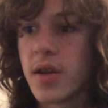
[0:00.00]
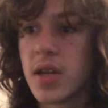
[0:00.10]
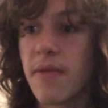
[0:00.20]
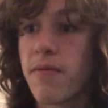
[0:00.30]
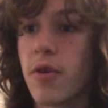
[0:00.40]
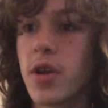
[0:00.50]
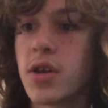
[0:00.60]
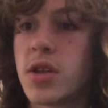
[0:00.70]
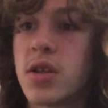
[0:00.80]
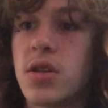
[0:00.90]
different
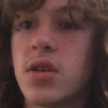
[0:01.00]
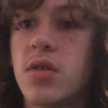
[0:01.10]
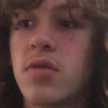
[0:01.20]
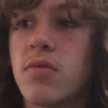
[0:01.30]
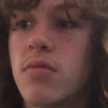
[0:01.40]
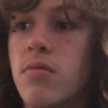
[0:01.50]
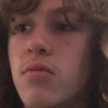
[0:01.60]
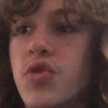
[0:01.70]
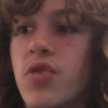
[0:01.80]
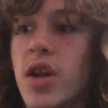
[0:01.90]

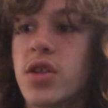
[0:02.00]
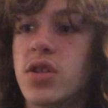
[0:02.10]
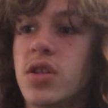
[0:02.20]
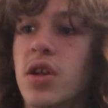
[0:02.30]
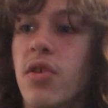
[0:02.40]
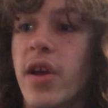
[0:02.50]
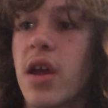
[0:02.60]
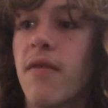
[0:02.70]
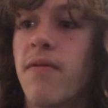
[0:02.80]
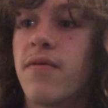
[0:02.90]
Stretch, like
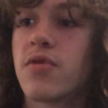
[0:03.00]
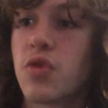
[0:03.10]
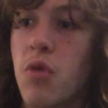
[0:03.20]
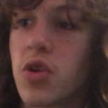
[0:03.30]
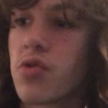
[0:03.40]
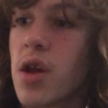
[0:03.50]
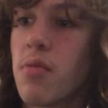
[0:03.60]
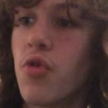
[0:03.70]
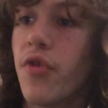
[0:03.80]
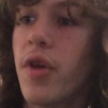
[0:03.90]
if Stretch Monster had a mold